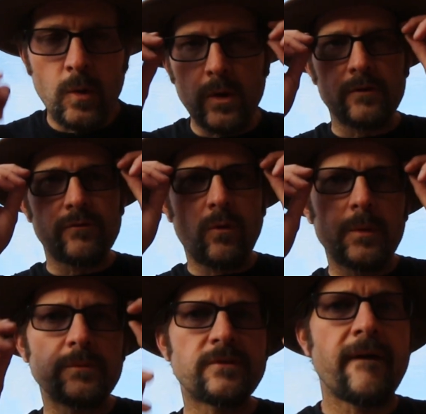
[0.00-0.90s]
where it
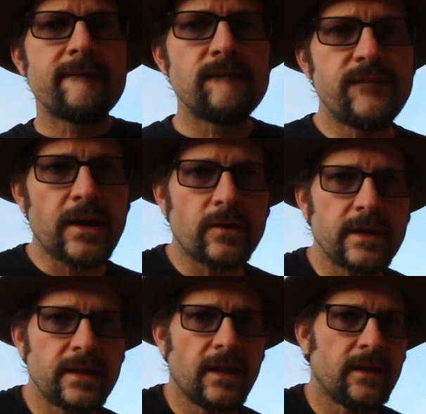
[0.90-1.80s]
forms
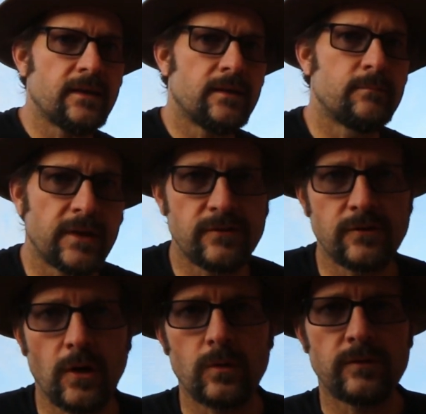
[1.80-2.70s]
variegated
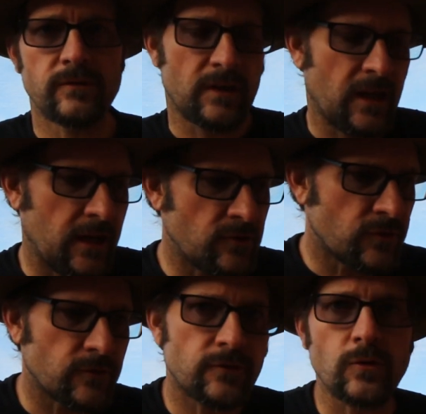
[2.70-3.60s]
mudstones and
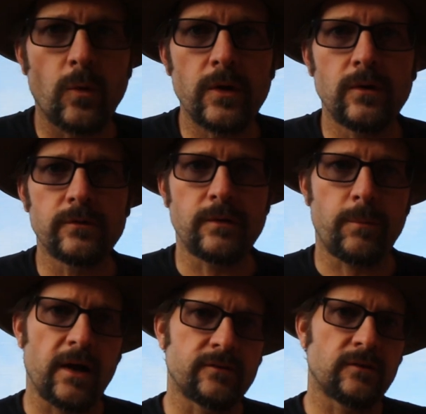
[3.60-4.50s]
ancient soil
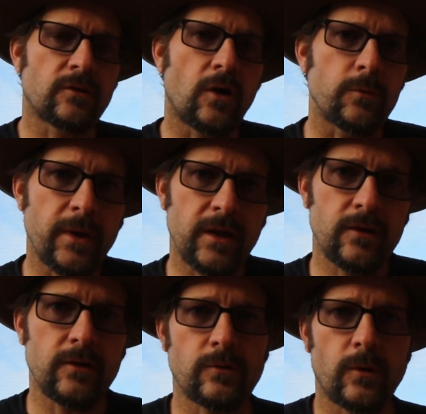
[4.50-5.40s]
deposits called
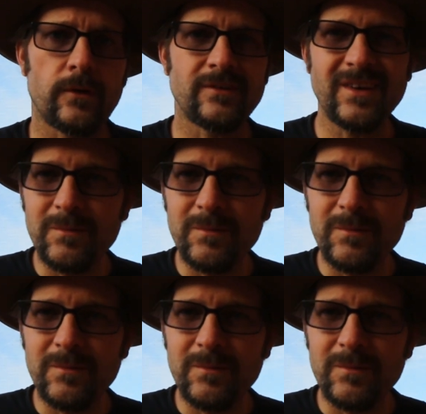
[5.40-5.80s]
paleosoils.